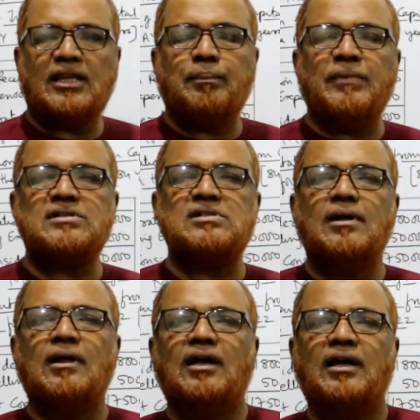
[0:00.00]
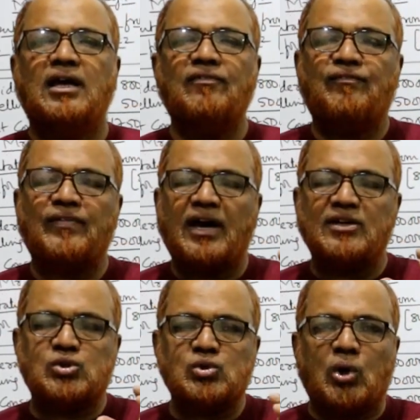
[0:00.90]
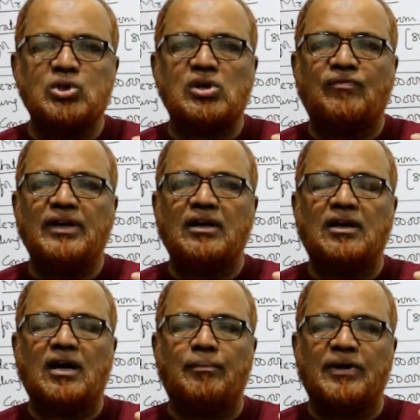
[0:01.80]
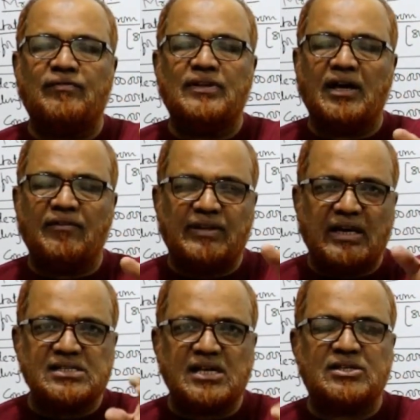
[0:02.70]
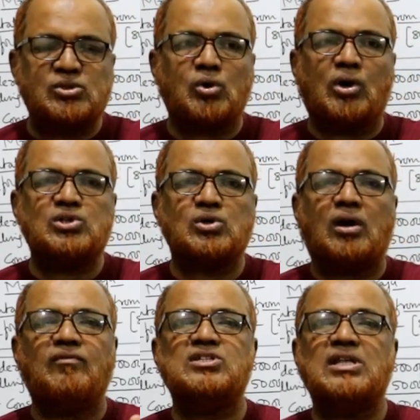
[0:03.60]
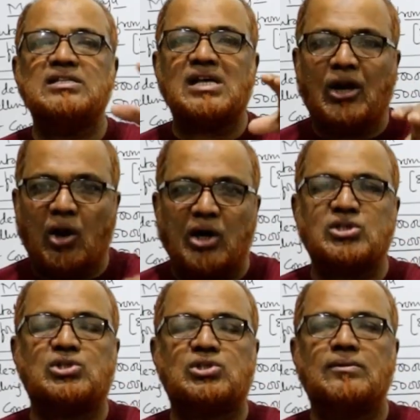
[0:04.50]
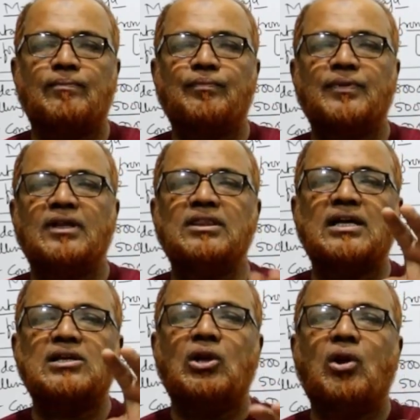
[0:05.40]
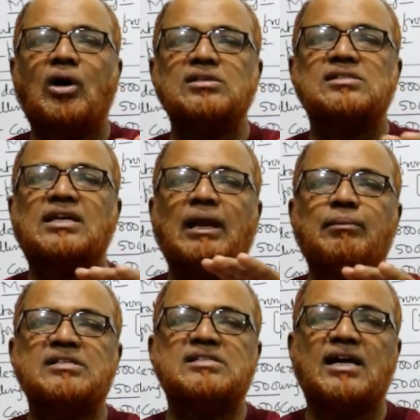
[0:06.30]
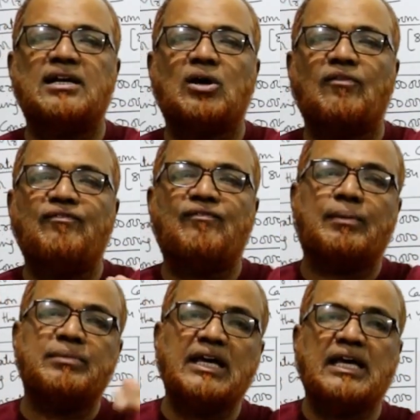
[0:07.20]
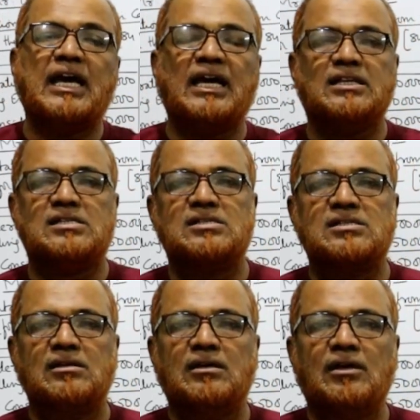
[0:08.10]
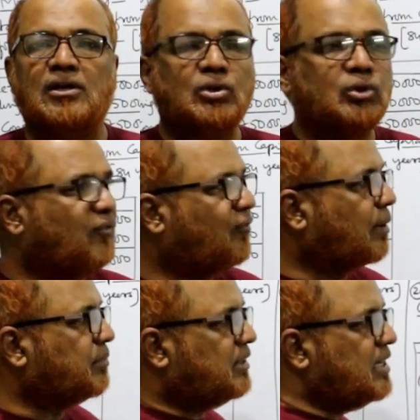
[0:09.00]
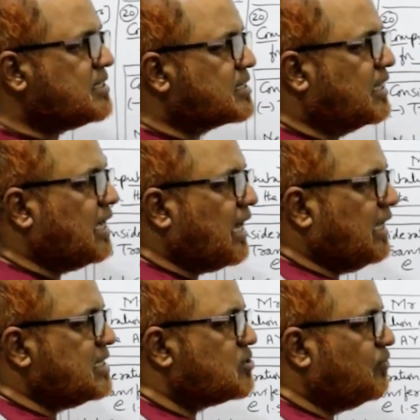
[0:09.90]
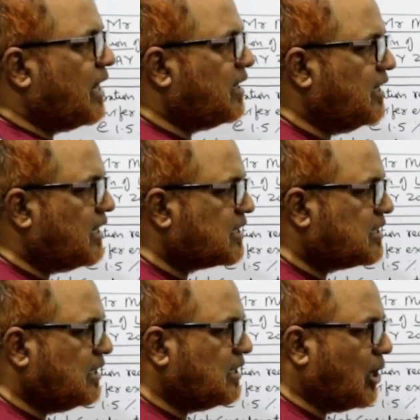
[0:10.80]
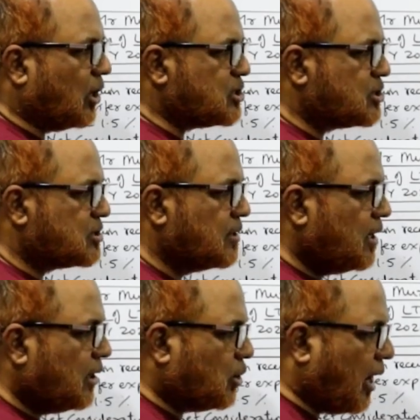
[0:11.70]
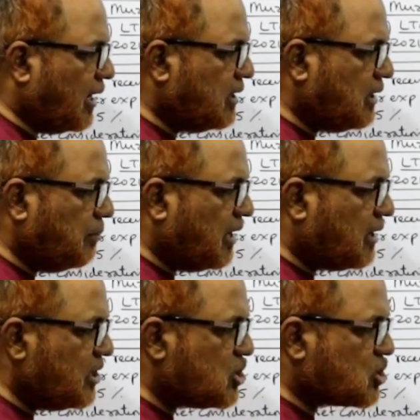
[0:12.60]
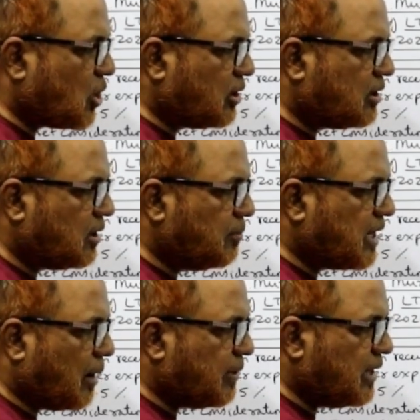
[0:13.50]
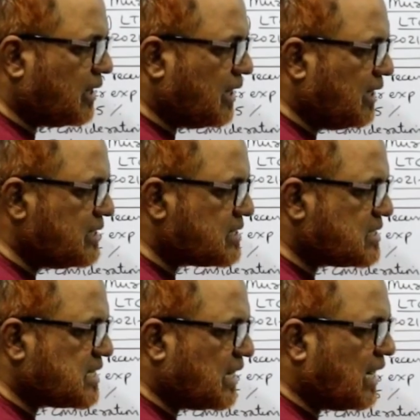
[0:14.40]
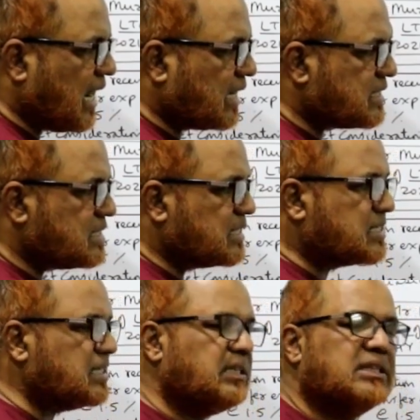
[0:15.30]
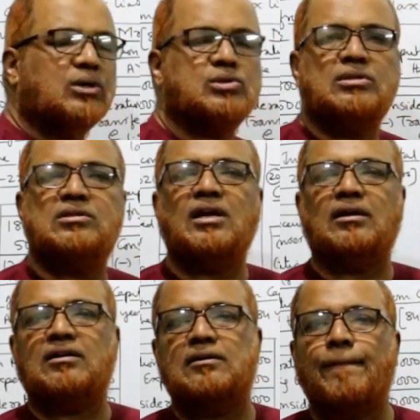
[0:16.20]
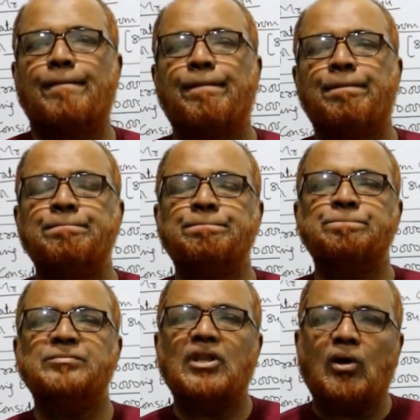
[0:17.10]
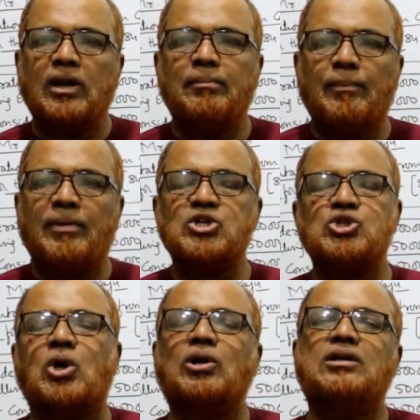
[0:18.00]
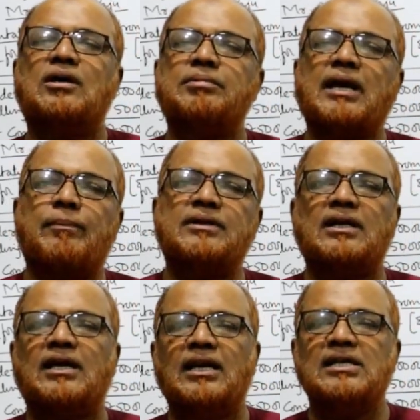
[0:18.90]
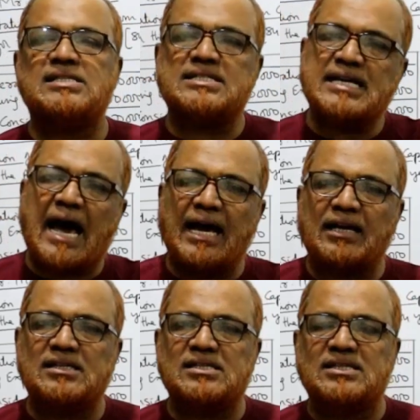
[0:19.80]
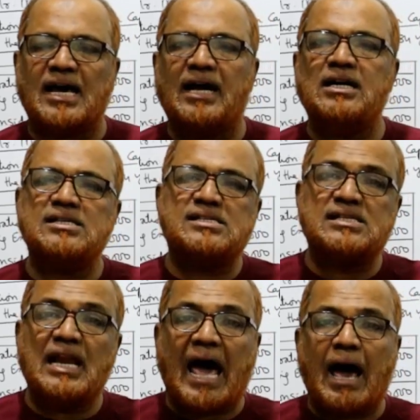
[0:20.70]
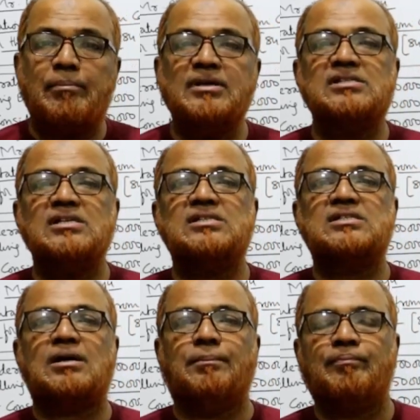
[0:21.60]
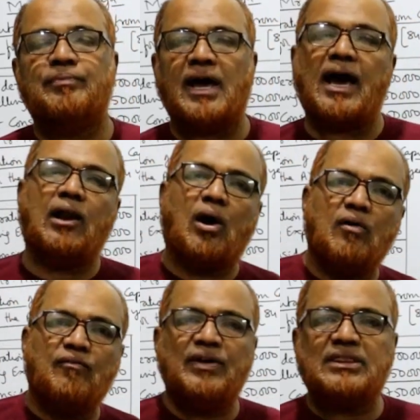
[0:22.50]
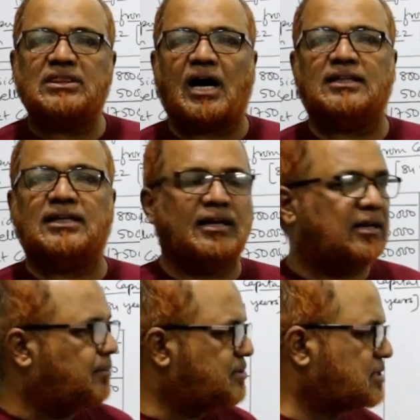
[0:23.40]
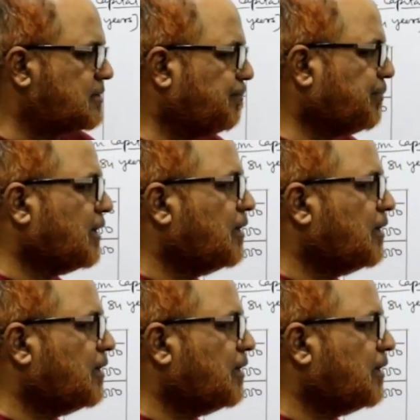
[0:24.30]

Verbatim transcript: That means if a source of income, if, the, if there is a source on which there is a loss, that loss can be set off from the gains. So from these gains, we are deducting the loss. So ultimately short-term capital gain is 10 lakh 16,300. Now remember short-term capital gain is taxed at slab system along with other incomes.